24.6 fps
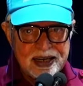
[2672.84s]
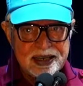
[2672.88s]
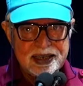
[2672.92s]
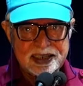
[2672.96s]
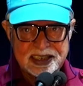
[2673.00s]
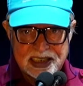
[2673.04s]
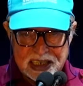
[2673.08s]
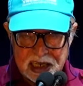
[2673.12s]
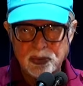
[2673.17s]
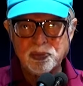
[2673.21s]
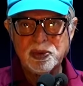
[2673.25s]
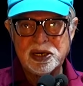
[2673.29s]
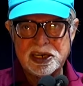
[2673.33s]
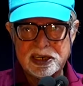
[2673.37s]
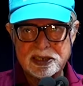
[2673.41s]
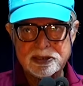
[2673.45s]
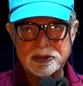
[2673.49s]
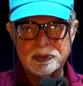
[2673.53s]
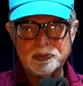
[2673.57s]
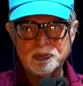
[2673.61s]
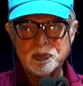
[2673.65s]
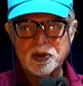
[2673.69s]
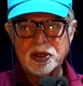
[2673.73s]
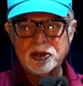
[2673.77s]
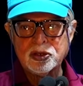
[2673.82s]
achievements.
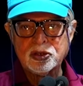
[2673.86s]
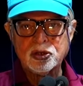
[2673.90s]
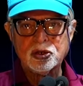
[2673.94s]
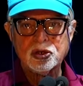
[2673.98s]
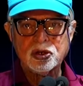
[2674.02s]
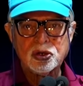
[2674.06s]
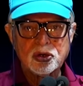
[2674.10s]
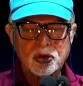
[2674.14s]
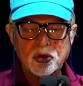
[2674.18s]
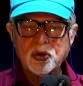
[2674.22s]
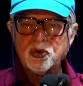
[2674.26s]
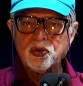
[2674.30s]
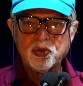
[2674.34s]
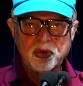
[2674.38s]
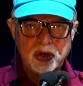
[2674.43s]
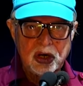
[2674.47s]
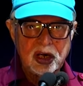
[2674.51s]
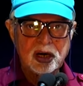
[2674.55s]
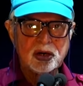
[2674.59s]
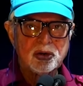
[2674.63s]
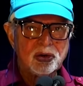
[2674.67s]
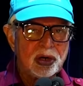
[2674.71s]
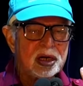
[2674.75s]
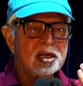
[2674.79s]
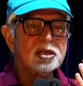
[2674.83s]
So we
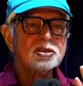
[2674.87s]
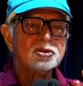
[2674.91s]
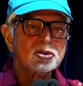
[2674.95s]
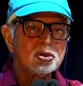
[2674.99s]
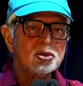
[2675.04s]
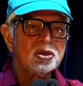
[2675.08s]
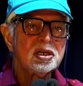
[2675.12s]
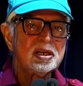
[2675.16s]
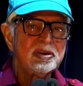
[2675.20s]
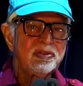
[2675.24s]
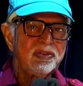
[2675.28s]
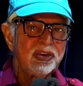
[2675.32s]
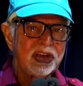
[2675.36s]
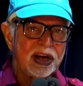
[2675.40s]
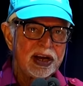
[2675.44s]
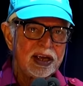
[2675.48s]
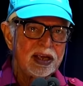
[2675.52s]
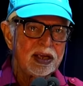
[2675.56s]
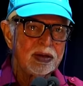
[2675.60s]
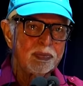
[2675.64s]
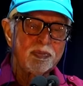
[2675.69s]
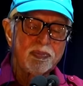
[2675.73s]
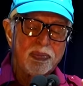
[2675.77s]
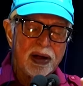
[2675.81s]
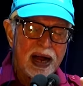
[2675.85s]
are going through a
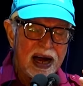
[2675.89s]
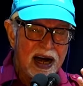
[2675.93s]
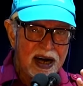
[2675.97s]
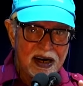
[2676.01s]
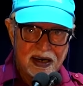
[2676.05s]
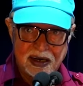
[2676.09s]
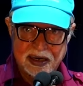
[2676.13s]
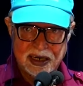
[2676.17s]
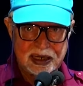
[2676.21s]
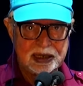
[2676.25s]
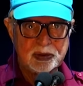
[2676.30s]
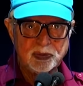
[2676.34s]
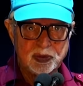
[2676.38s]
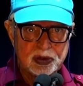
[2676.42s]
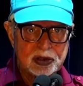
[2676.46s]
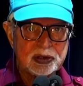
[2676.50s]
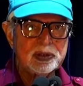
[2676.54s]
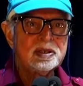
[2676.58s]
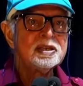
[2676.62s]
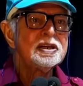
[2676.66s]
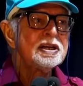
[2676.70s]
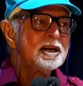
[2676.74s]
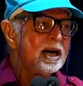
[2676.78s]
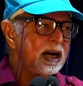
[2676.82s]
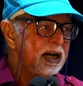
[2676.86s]
very bad times.
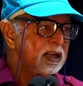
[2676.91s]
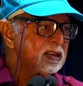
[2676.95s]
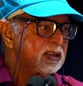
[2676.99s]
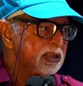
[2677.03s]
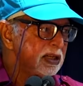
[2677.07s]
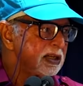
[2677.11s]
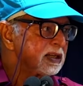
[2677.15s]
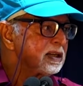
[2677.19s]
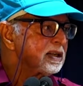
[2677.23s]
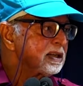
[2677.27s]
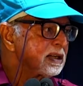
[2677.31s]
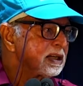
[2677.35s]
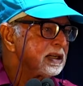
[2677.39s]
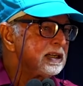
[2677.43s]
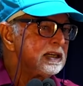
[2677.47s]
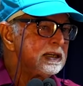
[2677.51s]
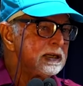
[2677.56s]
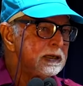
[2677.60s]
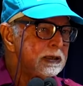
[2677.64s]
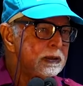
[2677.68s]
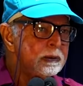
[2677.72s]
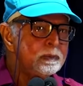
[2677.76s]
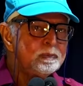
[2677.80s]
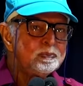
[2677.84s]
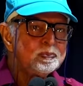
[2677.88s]
I think
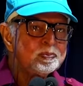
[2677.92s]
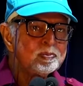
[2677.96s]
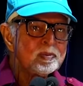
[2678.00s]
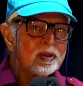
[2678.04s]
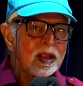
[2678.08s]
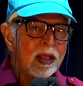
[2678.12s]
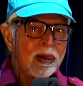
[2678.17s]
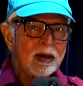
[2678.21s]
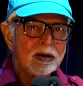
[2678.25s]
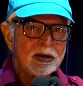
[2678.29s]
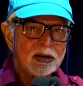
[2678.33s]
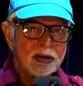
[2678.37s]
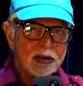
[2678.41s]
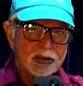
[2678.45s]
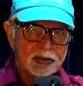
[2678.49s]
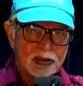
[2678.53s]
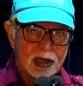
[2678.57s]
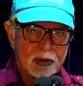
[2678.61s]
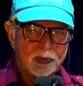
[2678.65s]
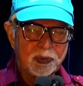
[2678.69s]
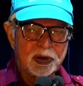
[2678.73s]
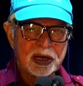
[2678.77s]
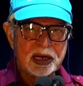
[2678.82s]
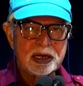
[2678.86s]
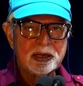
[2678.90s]

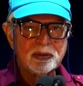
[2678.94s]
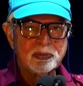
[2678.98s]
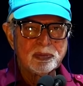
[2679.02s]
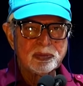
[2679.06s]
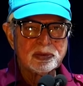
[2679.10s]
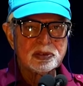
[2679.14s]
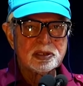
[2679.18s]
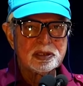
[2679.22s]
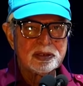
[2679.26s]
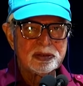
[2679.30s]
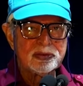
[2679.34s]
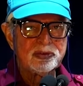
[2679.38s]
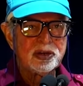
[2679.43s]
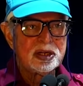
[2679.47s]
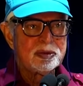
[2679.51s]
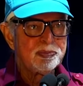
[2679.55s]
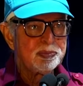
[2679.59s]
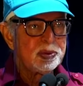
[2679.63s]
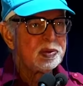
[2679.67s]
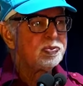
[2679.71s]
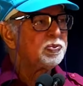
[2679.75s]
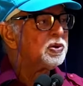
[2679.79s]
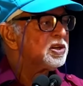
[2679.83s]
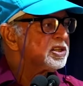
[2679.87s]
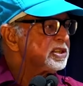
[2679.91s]
sometimes when
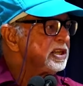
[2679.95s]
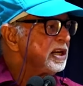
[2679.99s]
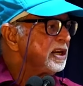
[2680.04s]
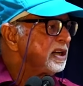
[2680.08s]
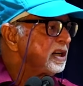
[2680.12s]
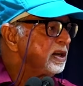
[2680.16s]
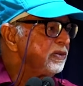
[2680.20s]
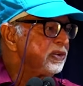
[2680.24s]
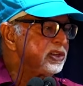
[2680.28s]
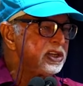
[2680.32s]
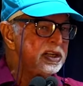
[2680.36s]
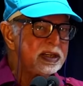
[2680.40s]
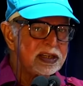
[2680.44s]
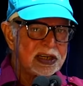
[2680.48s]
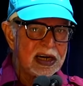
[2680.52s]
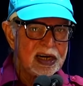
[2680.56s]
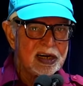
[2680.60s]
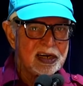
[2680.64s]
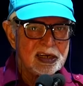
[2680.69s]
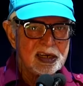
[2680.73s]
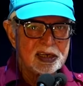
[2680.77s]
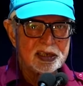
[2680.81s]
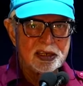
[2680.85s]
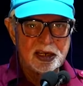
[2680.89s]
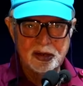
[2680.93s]
people say that within
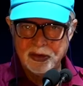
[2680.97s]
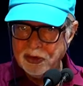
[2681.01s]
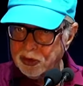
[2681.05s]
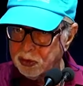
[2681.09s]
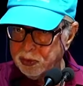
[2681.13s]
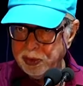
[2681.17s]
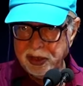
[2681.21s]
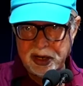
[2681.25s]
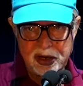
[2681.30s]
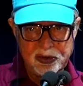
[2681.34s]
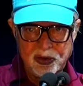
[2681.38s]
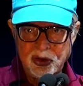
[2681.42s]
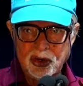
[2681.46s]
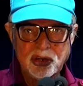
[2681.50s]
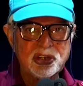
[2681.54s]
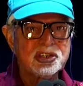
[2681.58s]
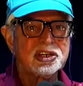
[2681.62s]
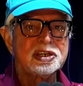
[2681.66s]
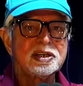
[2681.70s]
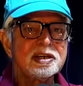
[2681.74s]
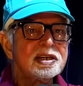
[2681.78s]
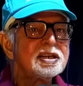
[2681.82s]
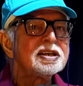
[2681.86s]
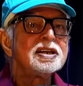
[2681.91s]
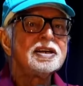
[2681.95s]
10 years there will be
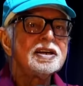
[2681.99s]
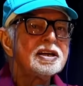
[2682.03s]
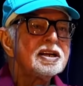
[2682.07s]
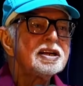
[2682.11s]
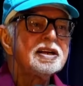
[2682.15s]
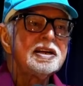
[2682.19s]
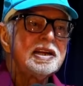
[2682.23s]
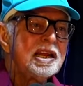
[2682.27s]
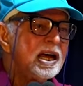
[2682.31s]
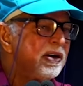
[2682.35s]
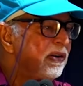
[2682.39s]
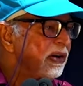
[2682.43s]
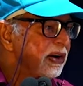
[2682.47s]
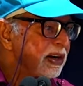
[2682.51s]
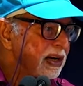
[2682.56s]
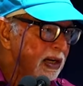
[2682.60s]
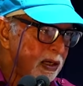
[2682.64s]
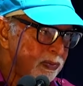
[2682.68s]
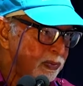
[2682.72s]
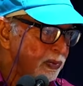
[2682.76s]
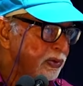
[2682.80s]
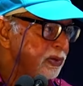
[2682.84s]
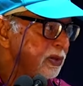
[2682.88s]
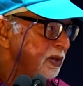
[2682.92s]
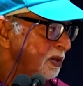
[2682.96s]
revolution, never
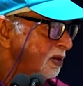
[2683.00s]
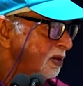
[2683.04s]
comes.